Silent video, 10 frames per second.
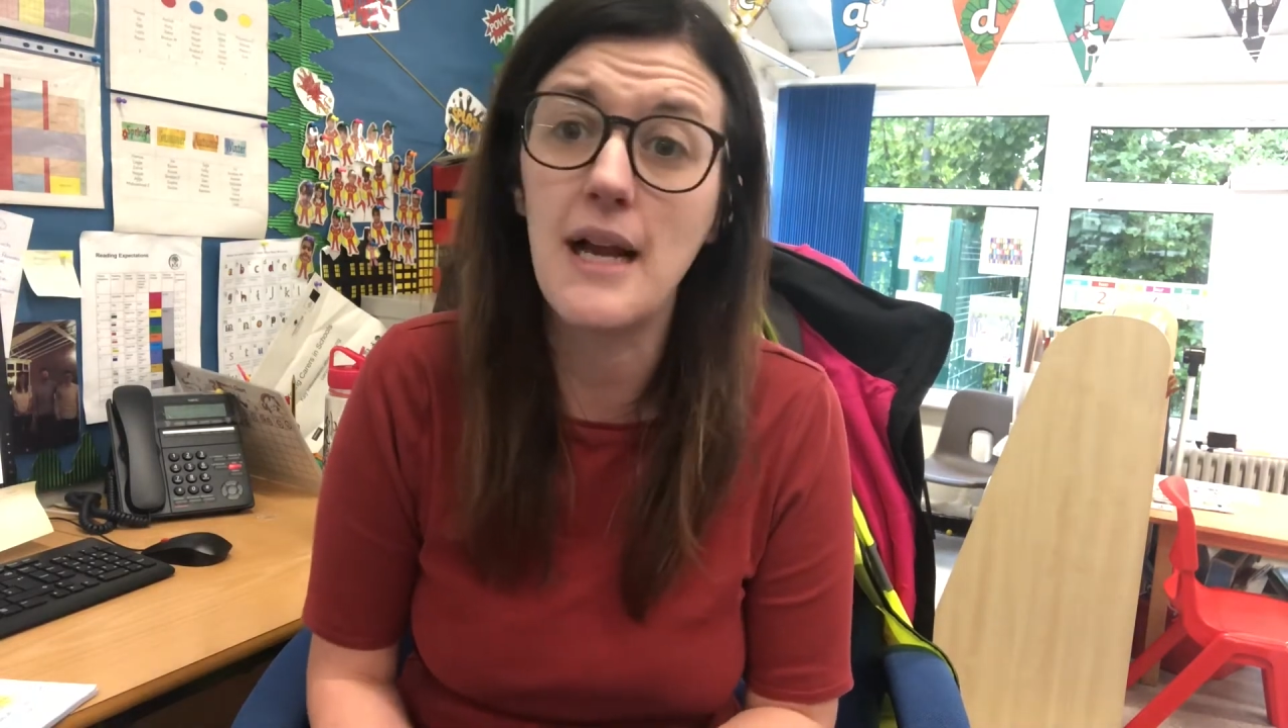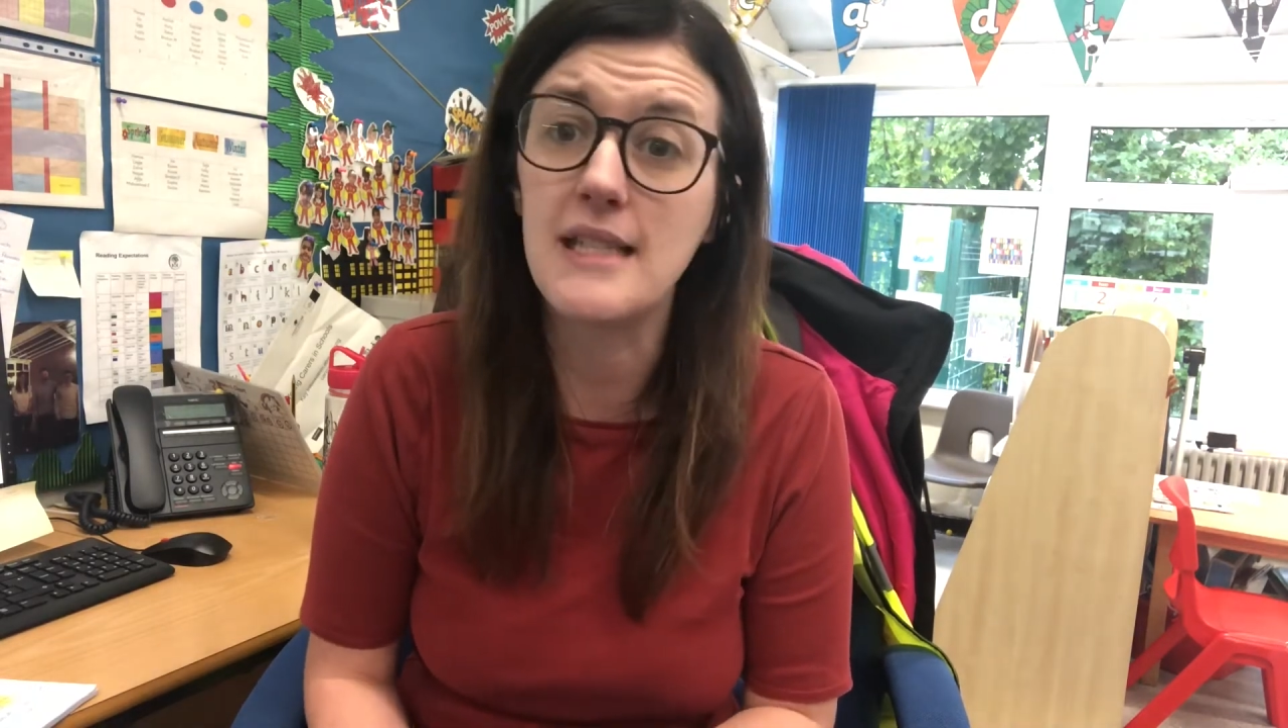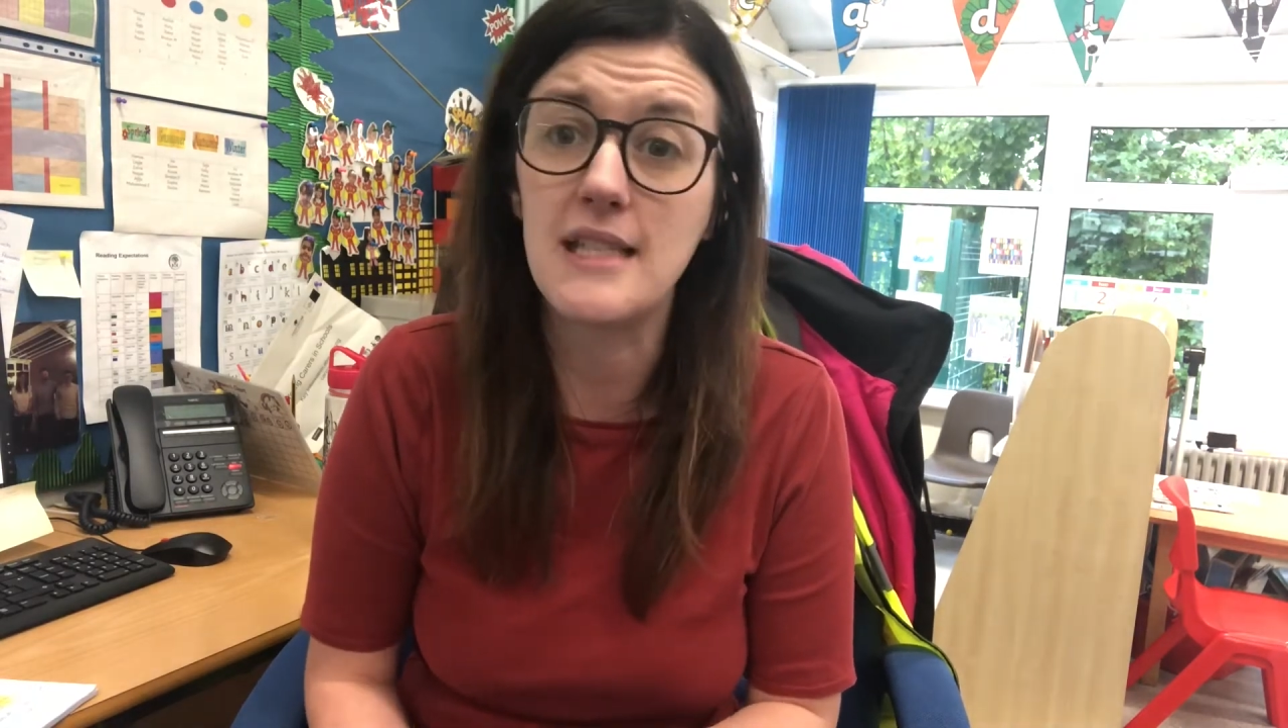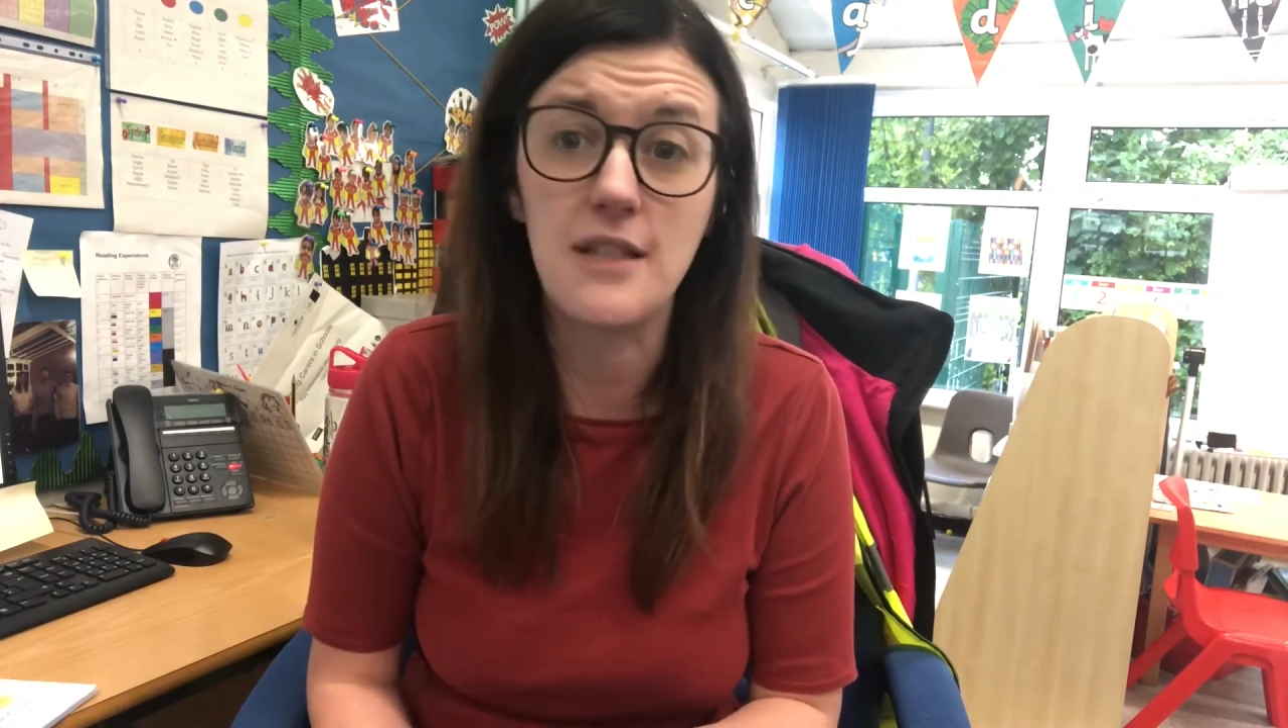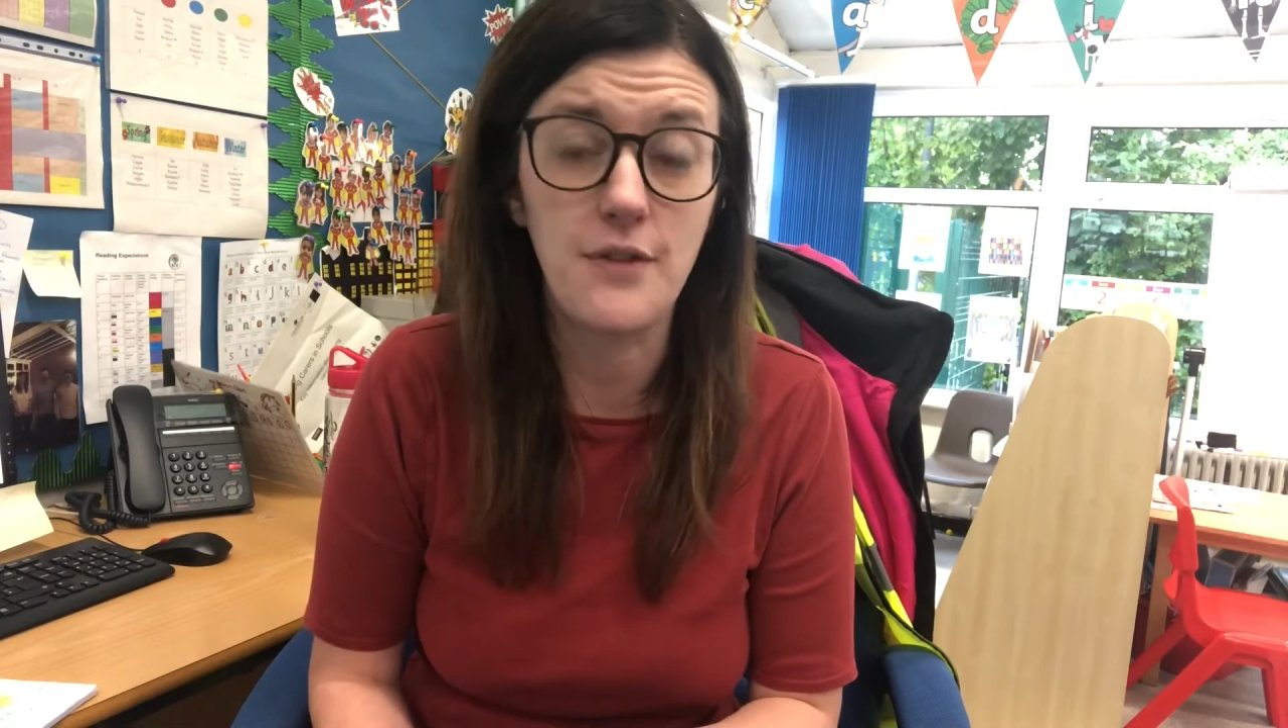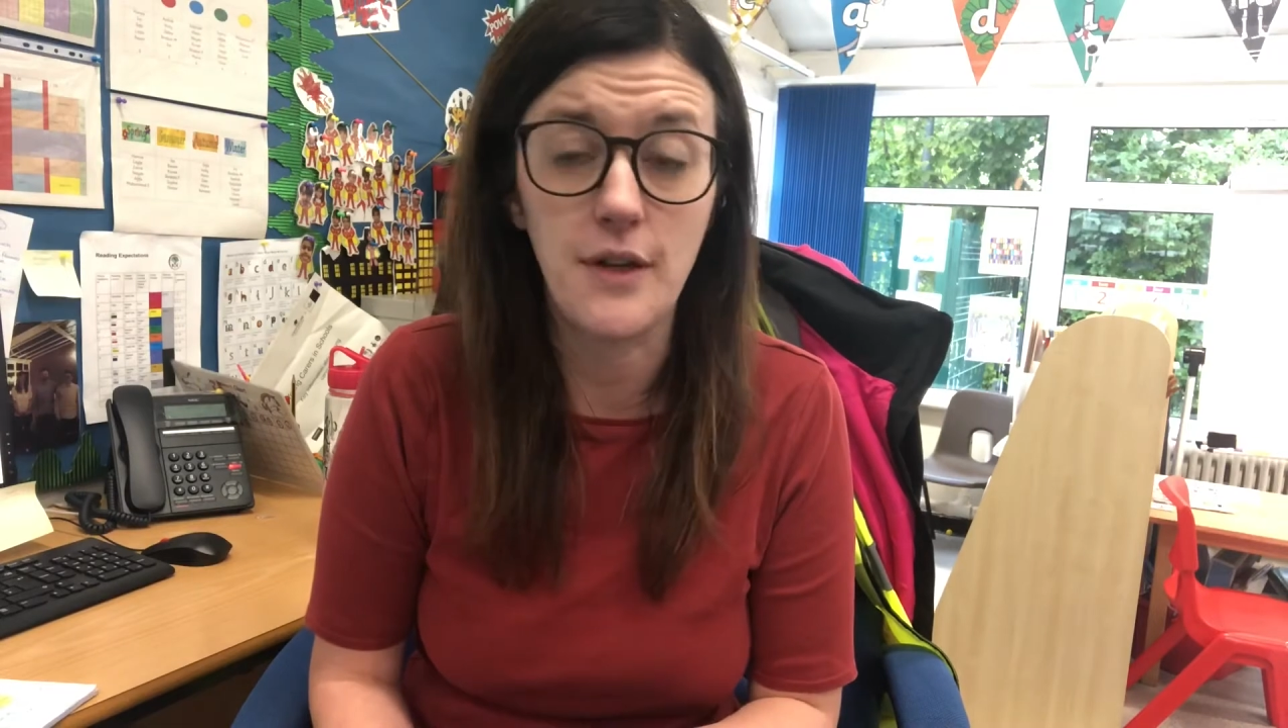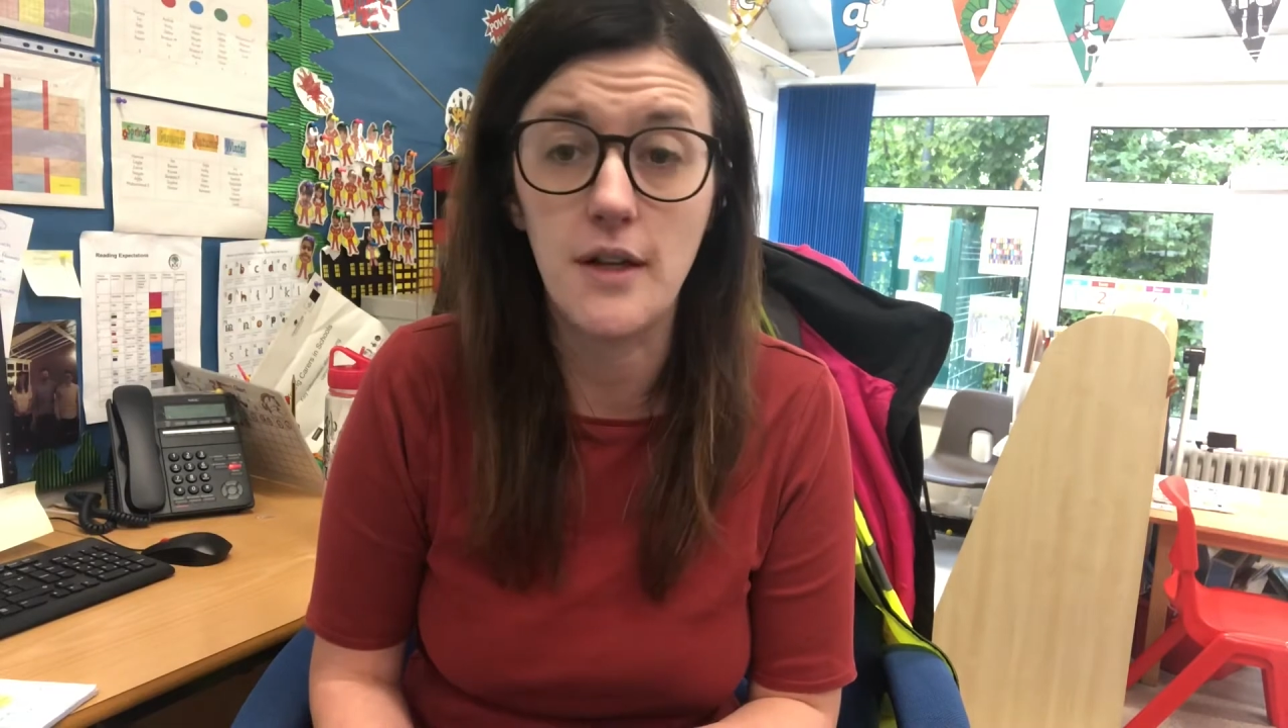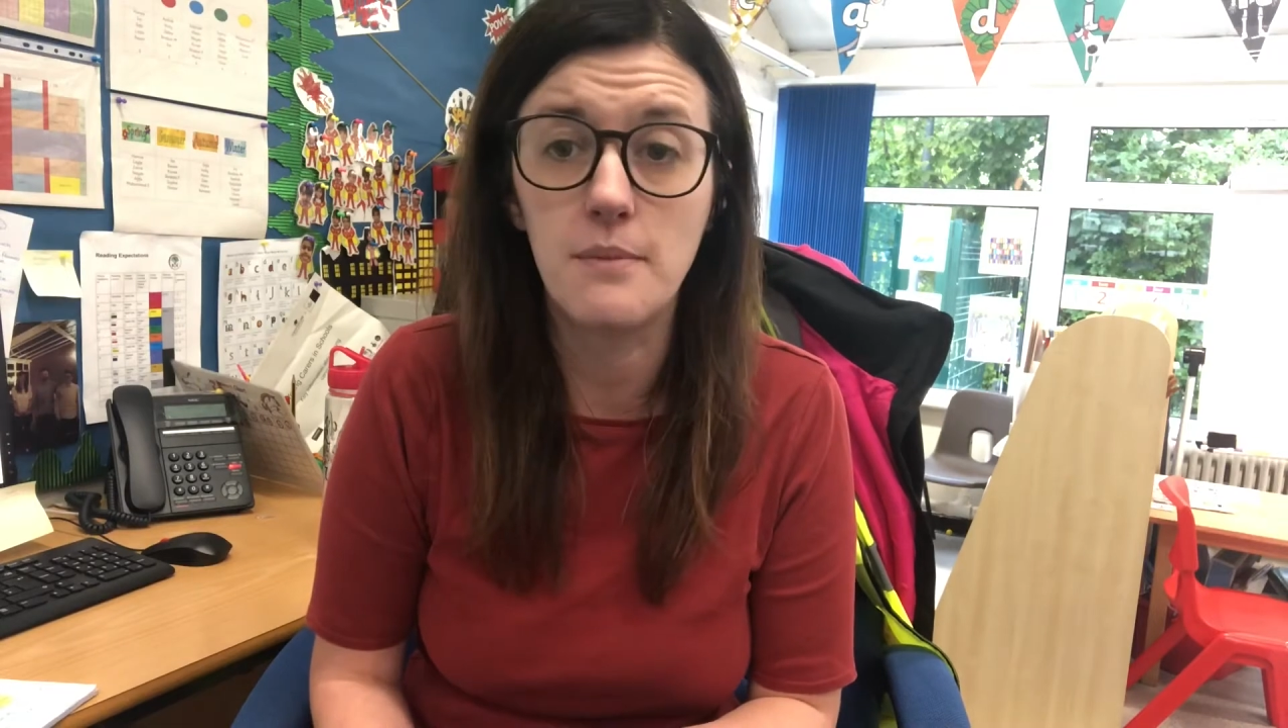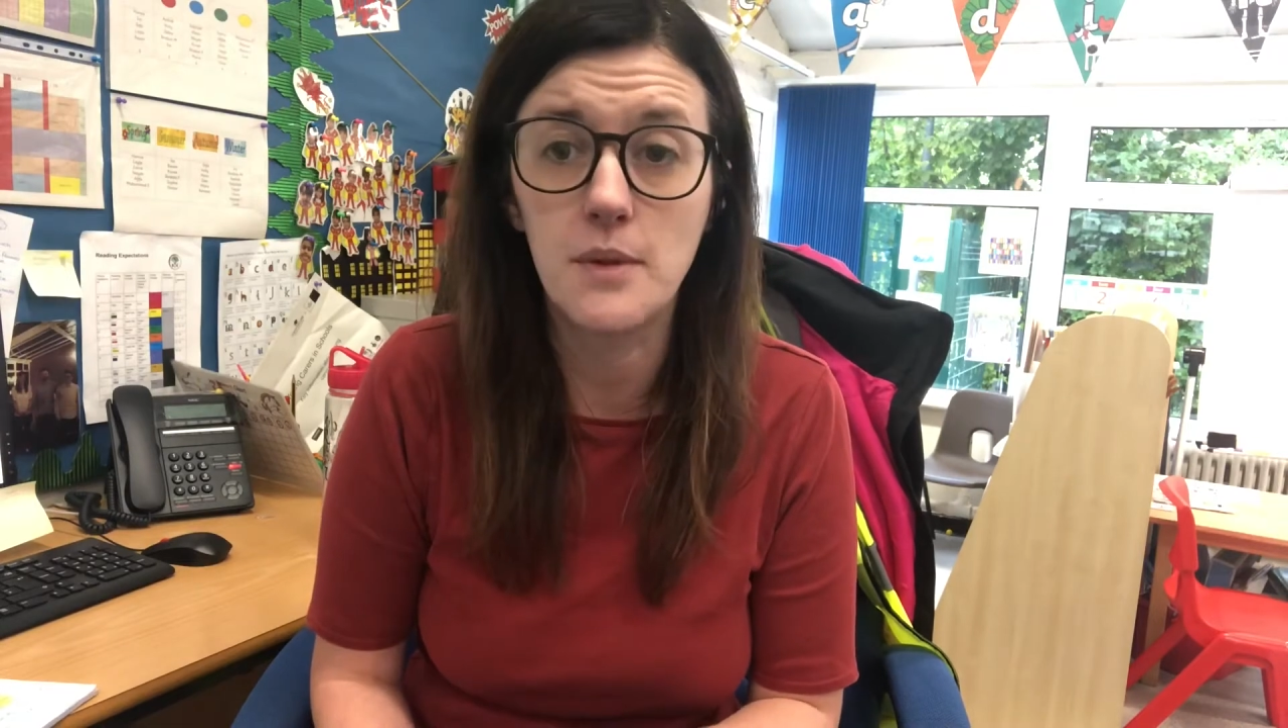a certificate.